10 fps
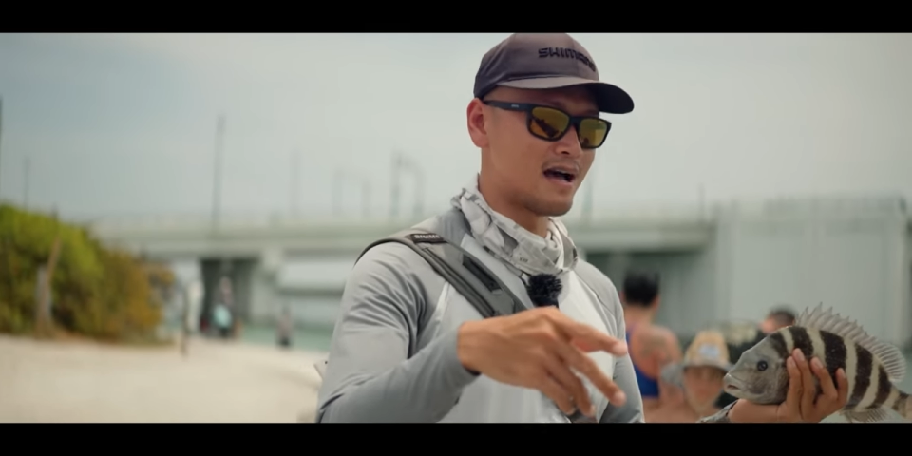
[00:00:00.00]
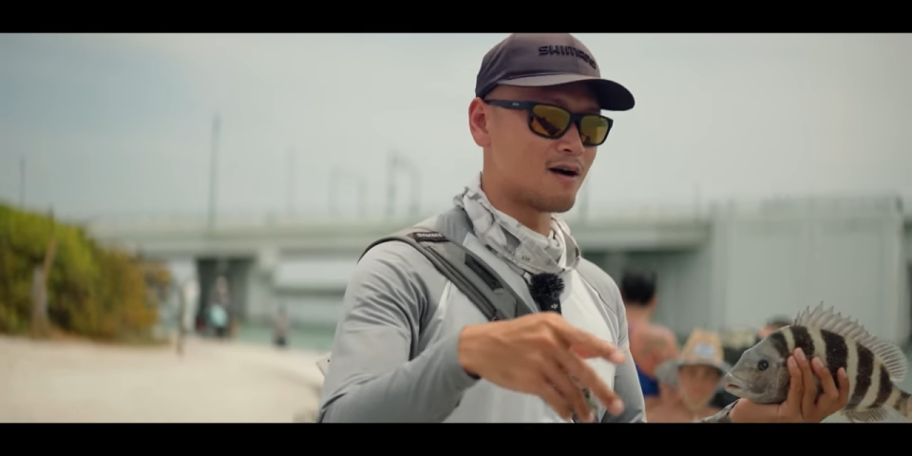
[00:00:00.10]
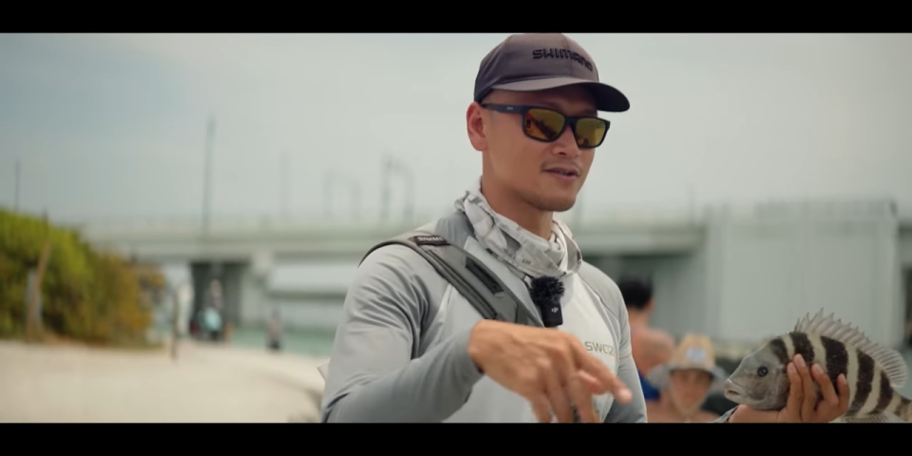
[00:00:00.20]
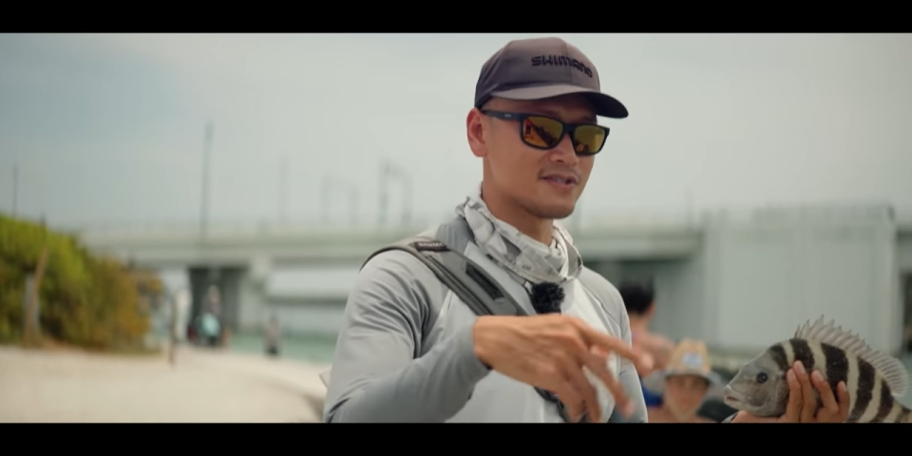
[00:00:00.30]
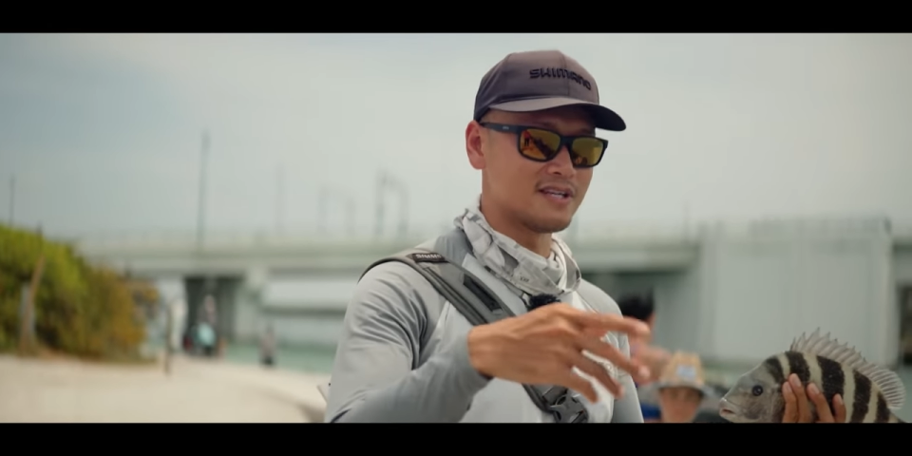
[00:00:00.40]
I
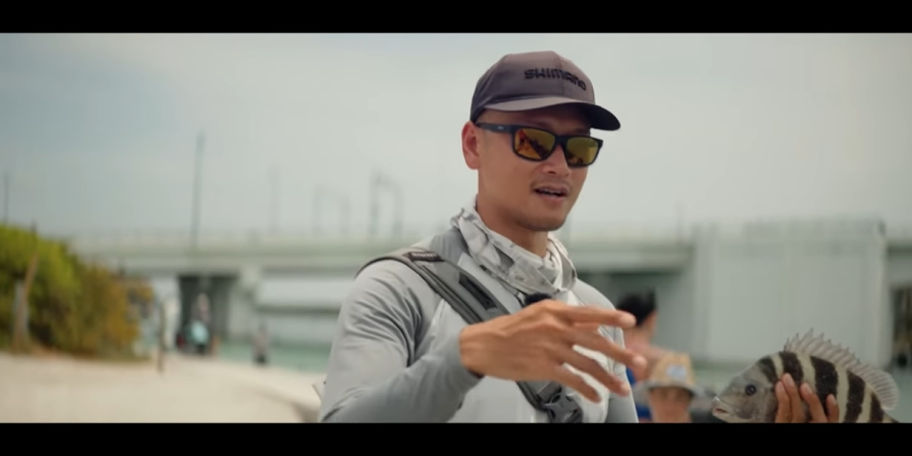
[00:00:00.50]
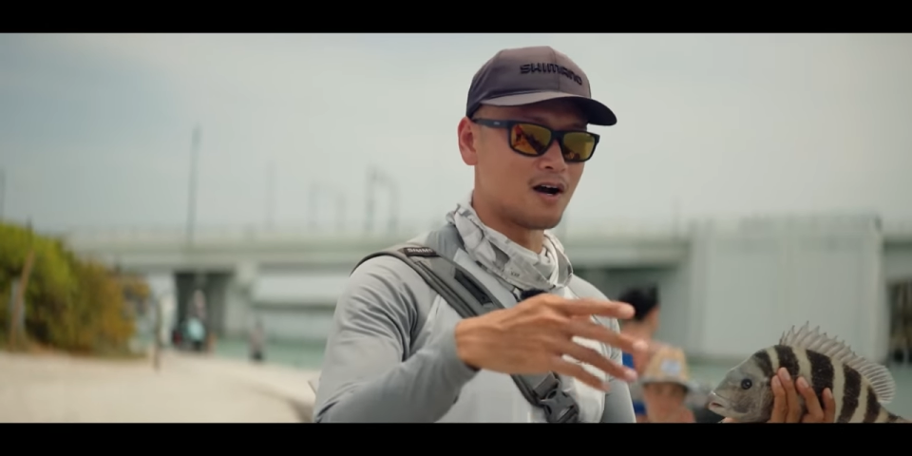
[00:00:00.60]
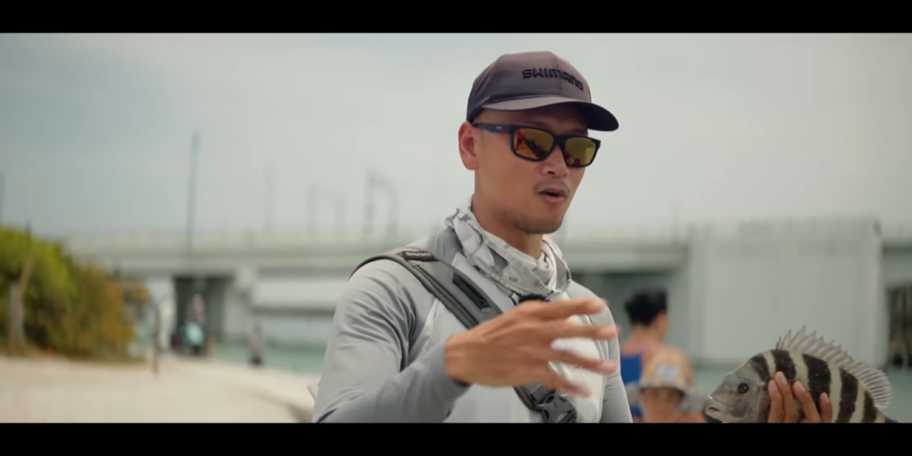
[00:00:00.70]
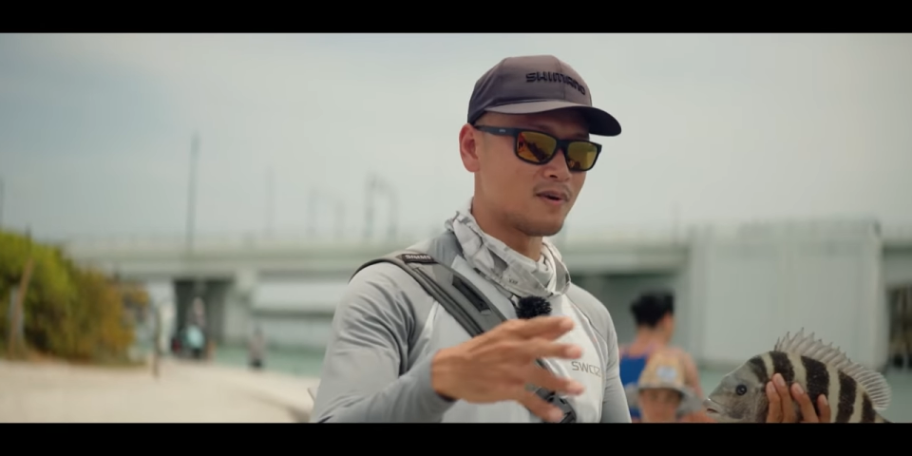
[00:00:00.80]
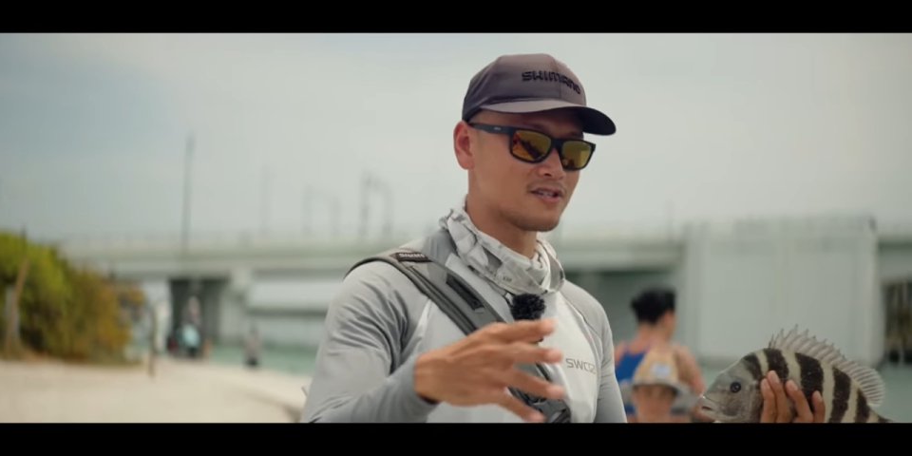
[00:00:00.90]
was seeing a
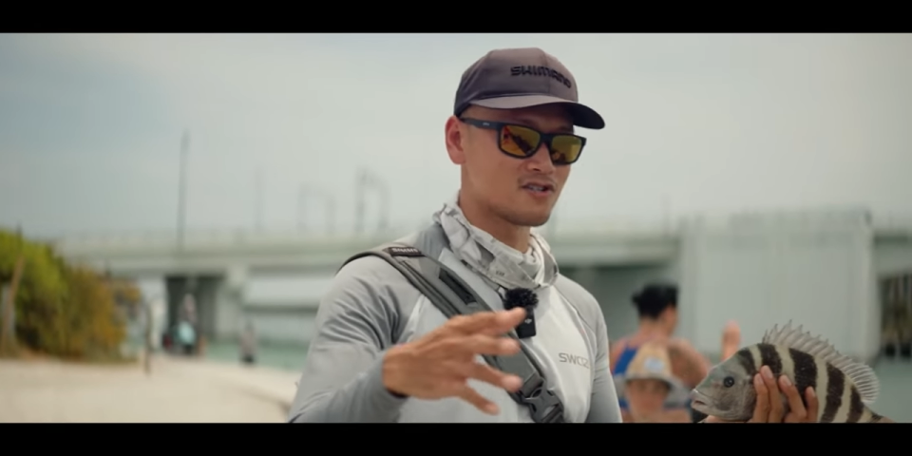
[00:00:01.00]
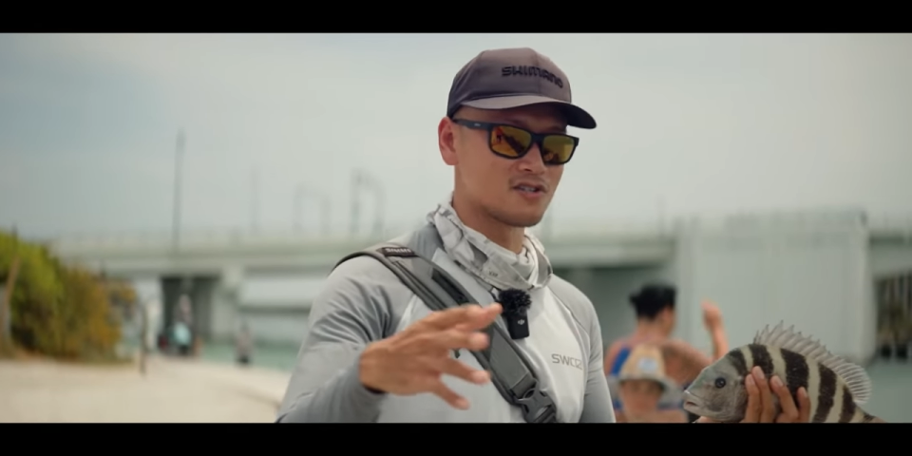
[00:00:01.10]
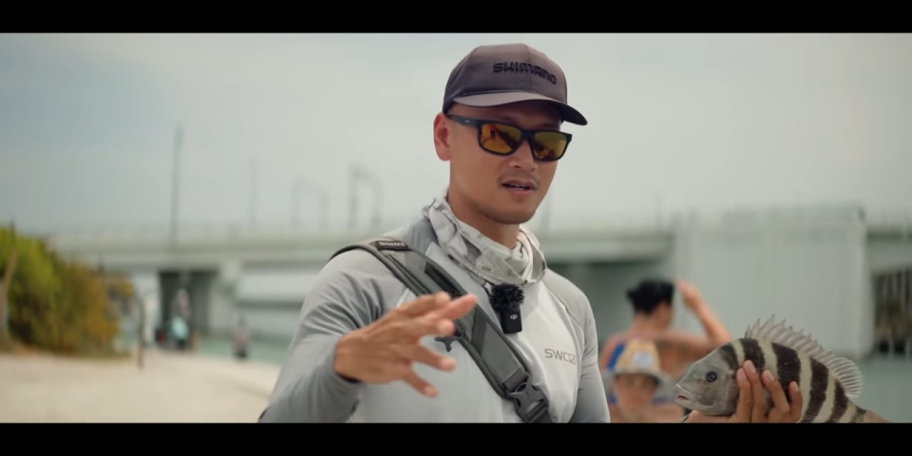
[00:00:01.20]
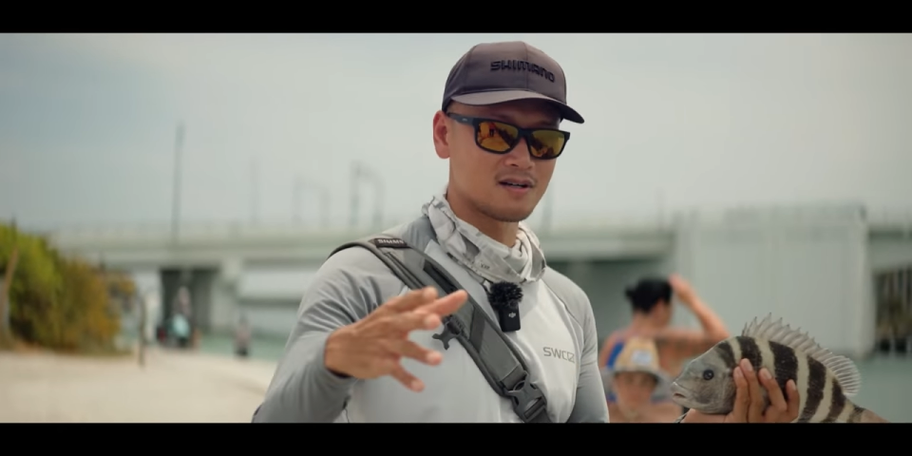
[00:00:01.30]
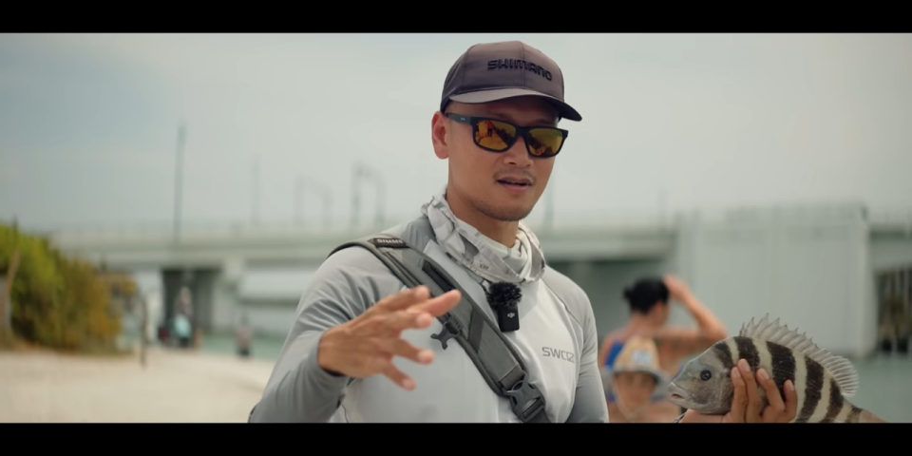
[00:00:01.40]
whole bunch of
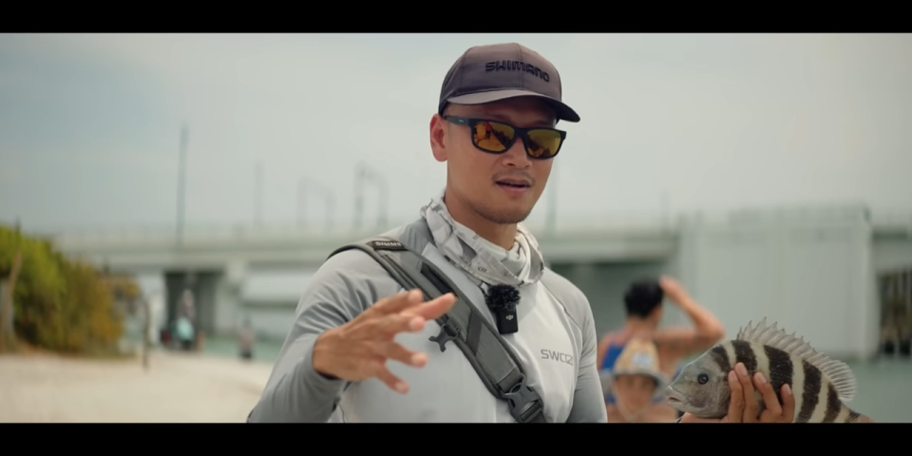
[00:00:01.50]
snook.